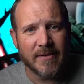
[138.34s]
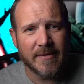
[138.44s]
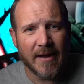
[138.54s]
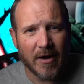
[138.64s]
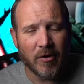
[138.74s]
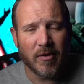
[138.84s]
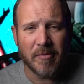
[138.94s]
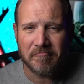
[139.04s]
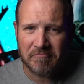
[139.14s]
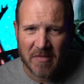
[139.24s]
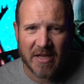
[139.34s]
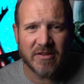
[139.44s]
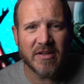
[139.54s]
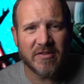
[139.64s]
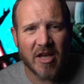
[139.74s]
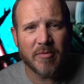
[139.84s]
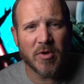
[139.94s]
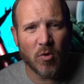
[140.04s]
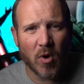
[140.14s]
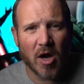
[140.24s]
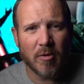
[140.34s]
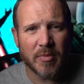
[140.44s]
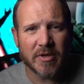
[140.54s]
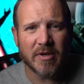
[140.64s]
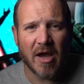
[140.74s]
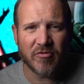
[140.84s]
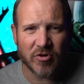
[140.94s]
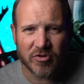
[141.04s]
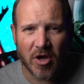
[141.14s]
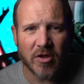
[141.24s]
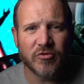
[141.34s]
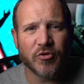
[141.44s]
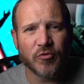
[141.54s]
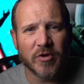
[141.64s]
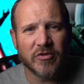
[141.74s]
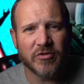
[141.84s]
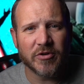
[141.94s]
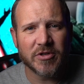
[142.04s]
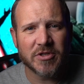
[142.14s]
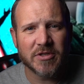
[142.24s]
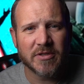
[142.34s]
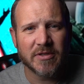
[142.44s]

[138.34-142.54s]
Now, it did take me a while, but after tons of research,